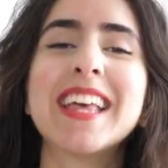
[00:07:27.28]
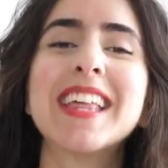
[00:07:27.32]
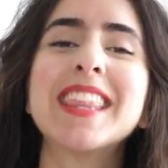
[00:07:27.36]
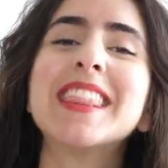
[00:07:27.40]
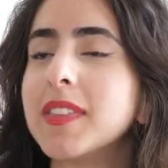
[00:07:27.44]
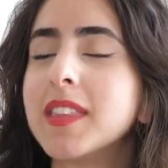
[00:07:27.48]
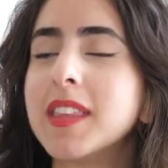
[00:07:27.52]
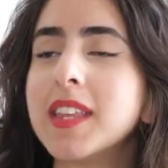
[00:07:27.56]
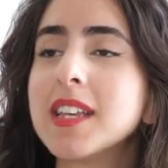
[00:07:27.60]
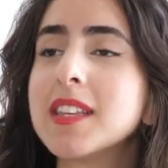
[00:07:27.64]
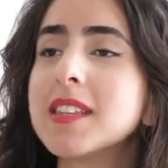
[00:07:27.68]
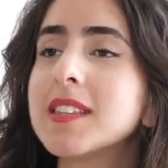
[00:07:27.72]

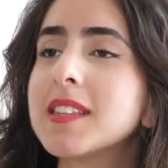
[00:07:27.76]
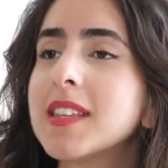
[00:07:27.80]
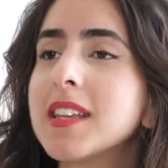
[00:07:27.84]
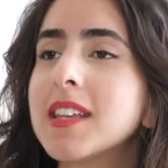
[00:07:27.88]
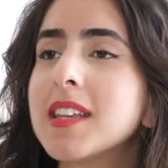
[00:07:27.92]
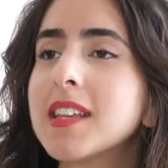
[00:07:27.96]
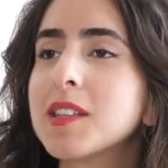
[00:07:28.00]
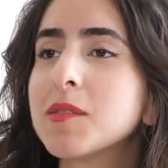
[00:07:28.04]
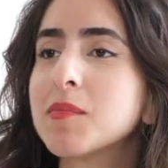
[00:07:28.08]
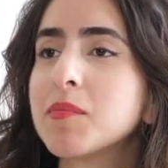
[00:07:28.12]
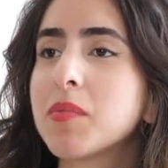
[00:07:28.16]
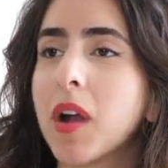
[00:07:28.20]
This
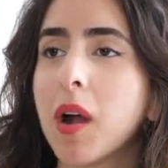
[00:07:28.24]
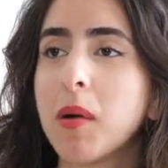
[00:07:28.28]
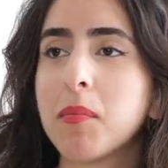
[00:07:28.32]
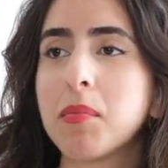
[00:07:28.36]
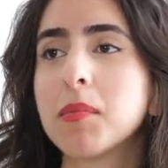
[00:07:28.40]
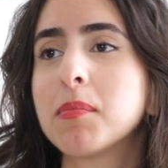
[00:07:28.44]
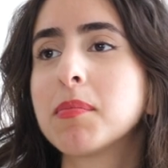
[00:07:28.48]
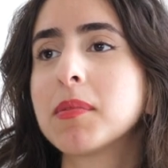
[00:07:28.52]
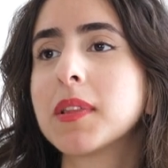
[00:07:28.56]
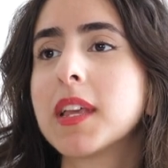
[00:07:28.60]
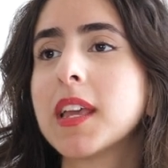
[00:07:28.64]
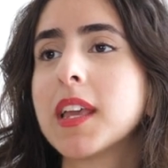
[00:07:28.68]
is
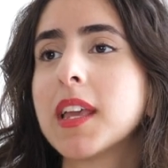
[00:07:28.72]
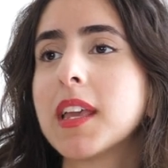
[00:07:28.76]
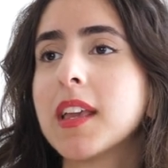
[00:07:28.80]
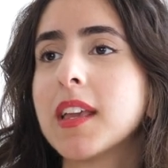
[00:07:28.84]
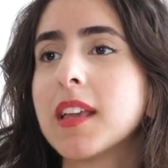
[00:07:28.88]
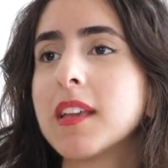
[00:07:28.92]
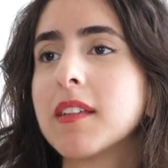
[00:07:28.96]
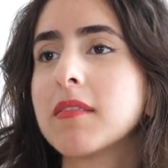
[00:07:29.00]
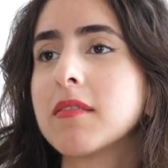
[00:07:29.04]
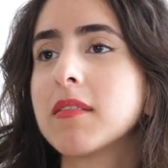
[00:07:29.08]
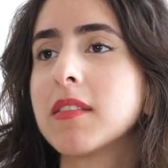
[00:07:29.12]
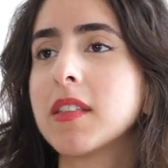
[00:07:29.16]

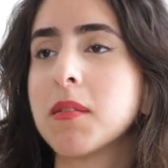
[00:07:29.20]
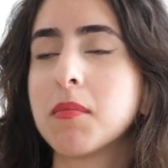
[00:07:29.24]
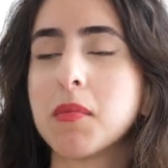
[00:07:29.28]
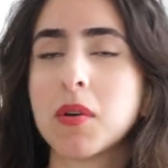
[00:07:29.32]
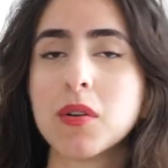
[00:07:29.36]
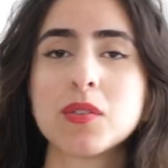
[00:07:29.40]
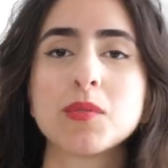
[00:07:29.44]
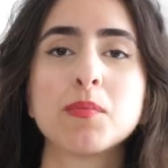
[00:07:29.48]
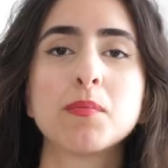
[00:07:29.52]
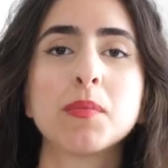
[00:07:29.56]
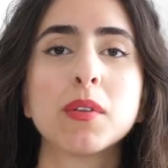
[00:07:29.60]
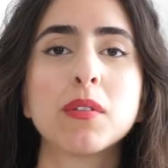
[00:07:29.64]
probably the
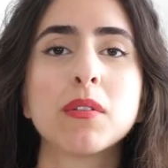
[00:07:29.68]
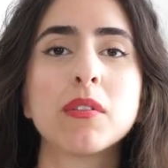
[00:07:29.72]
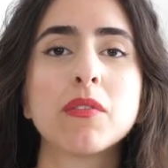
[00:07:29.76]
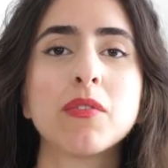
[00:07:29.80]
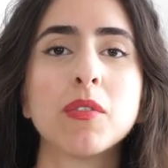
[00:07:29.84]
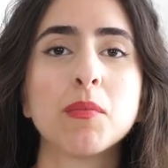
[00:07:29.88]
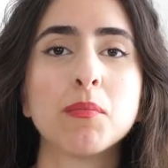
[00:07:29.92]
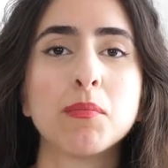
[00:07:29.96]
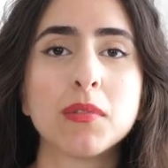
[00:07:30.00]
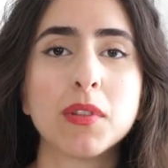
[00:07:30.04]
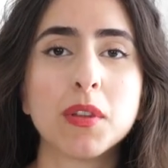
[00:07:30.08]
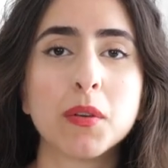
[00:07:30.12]
most
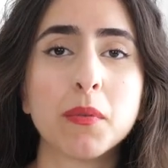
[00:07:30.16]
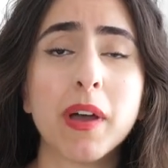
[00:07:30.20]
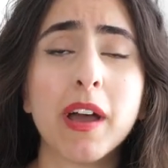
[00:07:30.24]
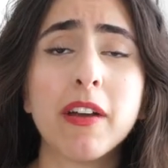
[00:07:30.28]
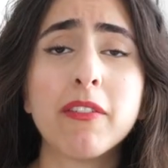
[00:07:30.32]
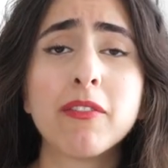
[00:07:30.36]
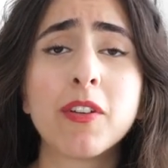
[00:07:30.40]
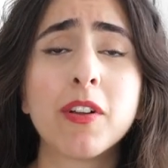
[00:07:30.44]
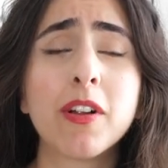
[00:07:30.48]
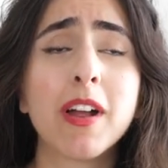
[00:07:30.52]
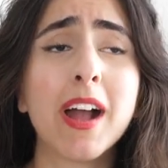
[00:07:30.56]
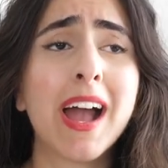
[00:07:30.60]
beautiful blue
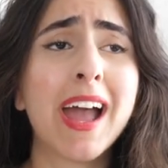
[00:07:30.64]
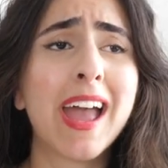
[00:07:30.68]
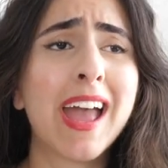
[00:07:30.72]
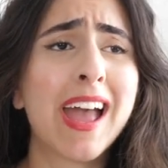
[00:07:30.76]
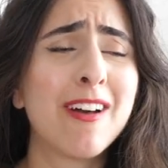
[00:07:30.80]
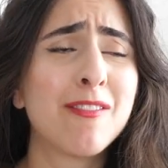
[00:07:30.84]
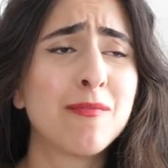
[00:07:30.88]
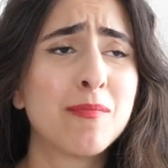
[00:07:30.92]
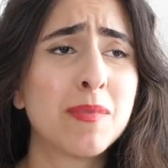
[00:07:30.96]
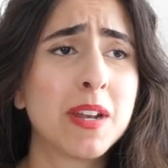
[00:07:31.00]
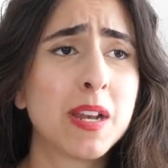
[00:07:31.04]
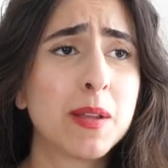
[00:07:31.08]
ever. I
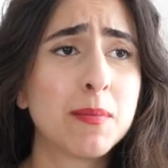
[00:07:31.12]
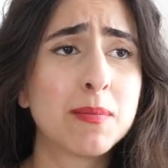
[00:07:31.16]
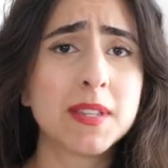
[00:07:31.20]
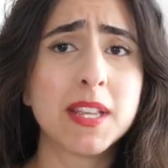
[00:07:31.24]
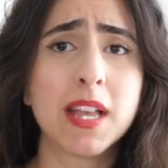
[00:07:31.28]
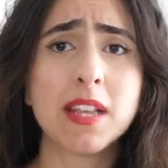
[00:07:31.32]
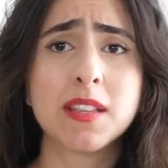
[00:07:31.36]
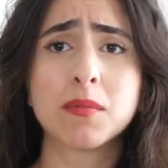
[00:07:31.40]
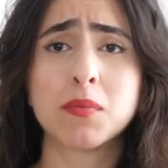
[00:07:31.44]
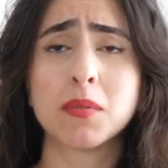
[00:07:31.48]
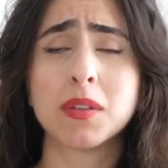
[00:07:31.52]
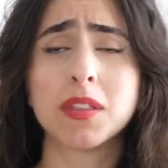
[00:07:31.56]
have been
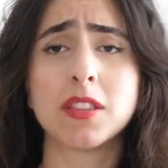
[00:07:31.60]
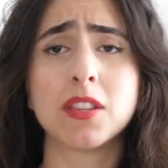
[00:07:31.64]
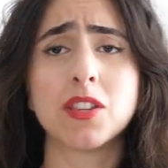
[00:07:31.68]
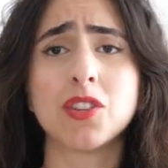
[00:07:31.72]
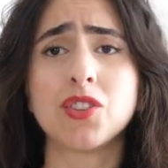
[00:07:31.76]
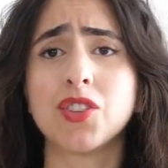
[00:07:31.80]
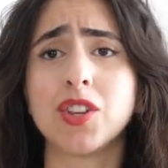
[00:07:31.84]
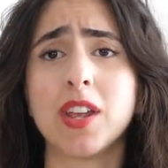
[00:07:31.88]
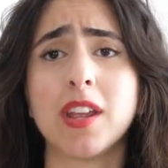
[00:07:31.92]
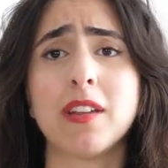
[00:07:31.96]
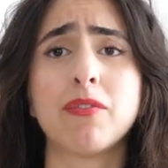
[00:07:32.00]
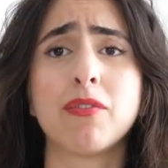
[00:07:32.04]
obsessed with this
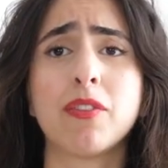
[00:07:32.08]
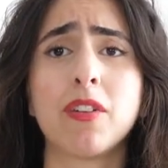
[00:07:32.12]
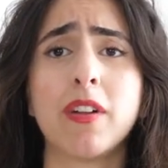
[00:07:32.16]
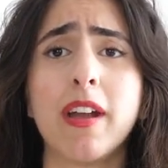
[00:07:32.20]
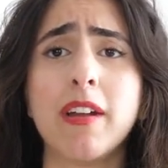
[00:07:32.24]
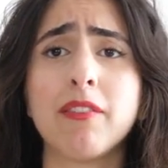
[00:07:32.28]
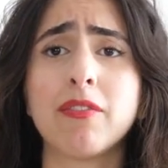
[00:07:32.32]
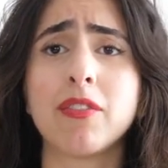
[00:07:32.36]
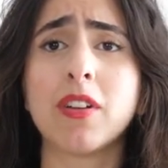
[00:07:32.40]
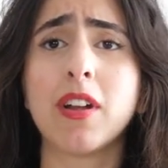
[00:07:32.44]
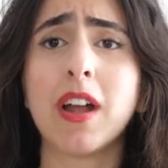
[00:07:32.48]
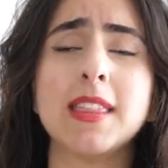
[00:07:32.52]
shade
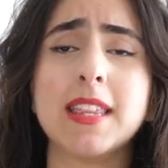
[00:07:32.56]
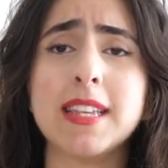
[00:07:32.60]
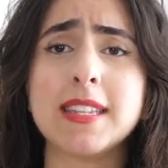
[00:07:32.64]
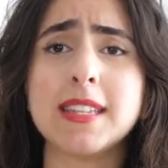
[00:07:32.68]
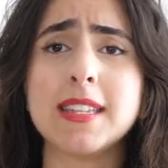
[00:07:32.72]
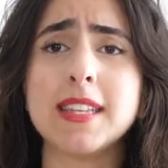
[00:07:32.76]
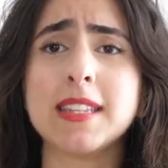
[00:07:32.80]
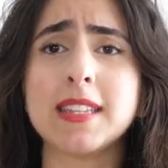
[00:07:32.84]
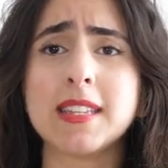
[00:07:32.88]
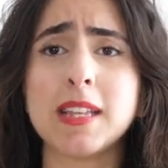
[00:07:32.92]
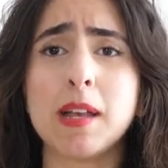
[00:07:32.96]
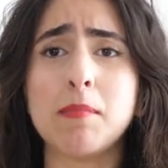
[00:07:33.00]
forever. This
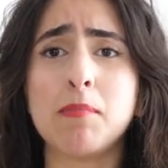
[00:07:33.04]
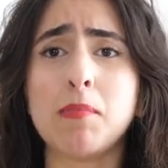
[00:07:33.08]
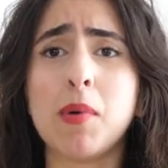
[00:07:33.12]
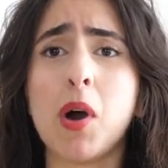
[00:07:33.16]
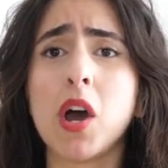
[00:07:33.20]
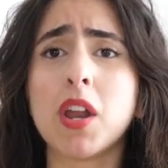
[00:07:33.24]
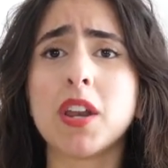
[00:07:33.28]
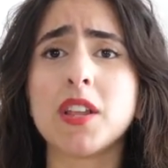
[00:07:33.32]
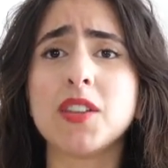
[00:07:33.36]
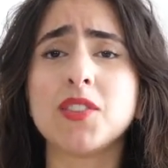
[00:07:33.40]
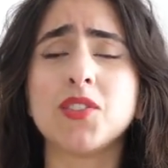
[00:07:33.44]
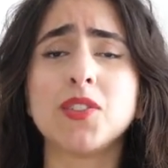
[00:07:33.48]
is a
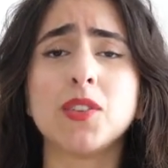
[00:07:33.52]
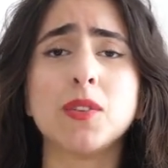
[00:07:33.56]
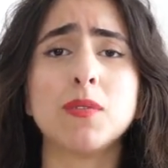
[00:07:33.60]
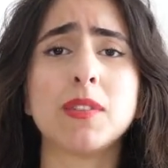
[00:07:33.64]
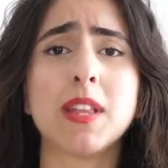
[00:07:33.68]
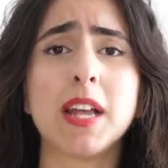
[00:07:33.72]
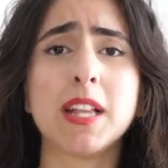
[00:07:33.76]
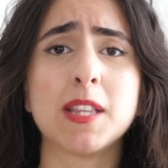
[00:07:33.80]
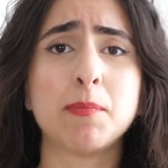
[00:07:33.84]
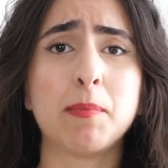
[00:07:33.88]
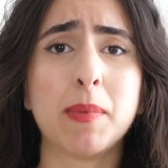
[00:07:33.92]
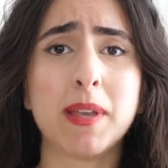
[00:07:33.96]
bodysuit
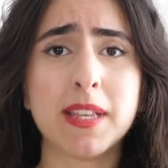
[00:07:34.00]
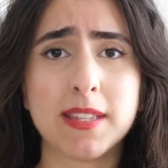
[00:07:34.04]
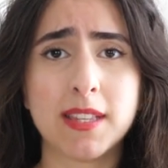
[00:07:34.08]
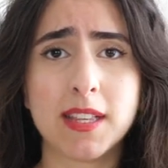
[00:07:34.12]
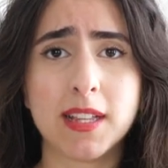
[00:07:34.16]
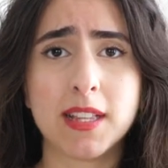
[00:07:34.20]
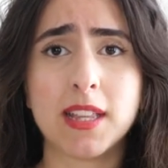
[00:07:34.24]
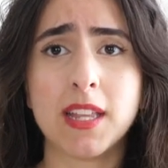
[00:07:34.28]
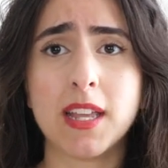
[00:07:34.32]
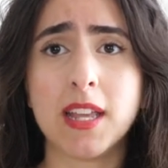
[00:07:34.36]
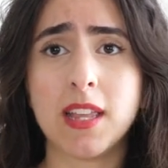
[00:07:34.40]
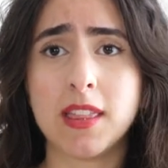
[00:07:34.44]
that's
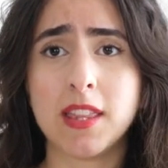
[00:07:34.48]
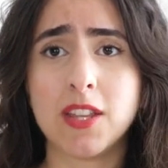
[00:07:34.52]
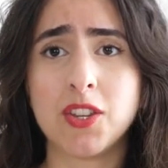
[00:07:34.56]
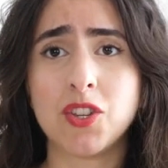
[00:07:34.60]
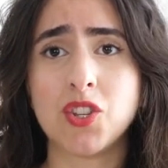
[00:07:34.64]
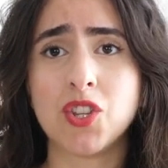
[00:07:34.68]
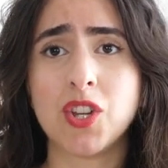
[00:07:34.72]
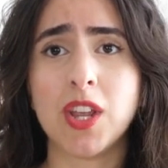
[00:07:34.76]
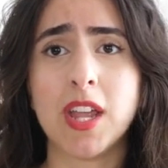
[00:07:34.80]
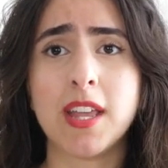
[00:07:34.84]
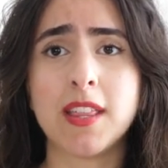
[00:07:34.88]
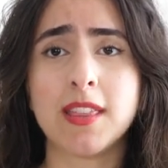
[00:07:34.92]
basically in this
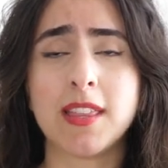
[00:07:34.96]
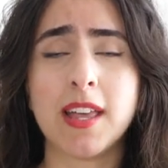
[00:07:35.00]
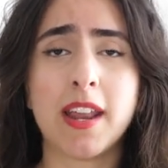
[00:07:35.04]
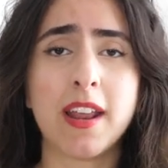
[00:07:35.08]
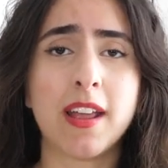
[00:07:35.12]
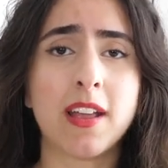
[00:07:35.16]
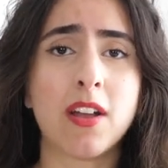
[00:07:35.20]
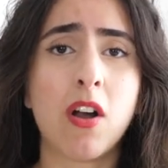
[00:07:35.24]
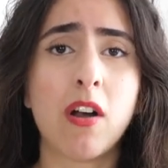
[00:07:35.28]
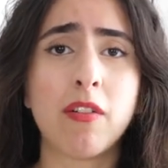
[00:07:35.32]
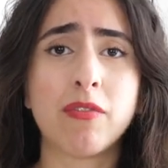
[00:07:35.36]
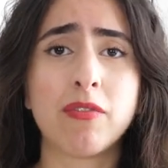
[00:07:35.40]
shade that I
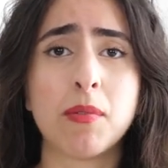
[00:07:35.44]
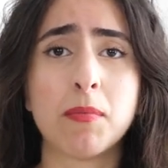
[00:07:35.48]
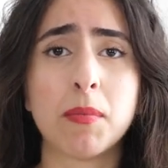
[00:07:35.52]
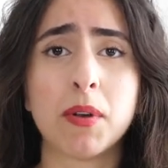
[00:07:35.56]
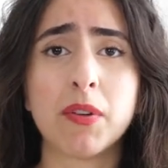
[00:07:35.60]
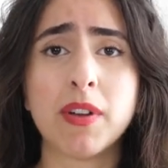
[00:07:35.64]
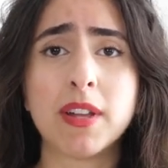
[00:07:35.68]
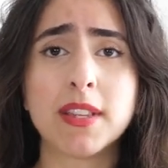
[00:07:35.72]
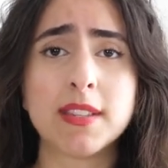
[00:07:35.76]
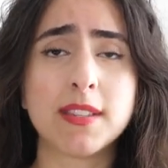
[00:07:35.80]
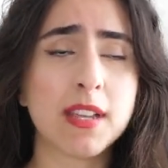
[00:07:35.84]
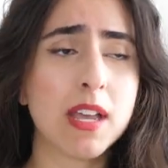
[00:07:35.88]
got from
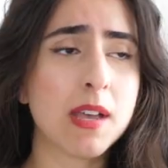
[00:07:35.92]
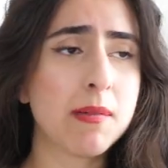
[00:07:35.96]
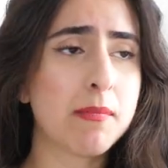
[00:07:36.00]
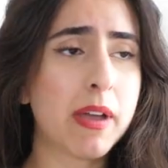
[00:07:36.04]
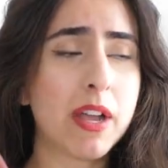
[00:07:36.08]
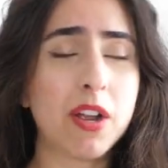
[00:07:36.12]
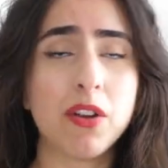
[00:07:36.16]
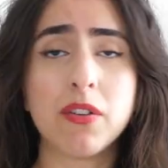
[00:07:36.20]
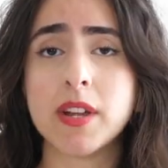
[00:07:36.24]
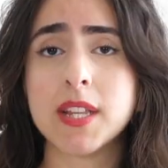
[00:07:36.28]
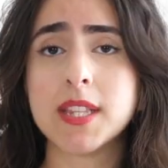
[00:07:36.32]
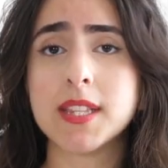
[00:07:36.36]
Aritzia, my
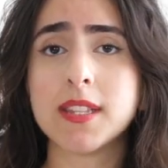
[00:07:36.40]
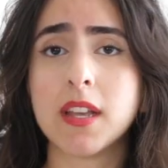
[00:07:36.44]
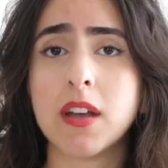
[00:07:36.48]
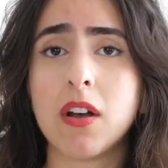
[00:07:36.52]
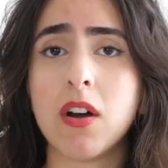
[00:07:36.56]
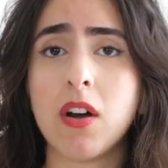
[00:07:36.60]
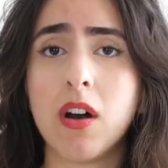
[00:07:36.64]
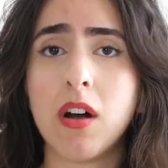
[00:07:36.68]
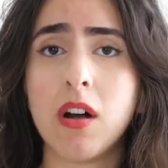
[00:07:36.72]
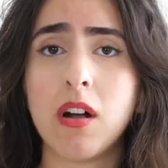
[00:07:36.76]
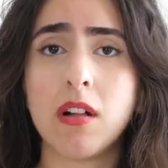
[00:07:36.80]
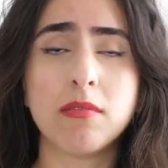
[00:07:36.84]
Aritzia
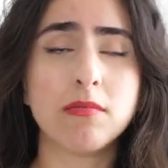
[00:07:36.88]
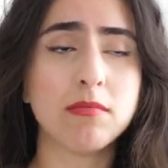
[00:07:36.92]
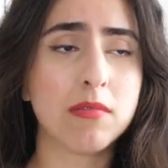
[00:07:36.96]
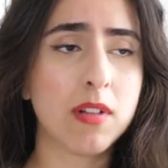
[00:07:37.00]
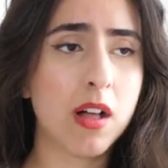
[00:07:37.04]
haul.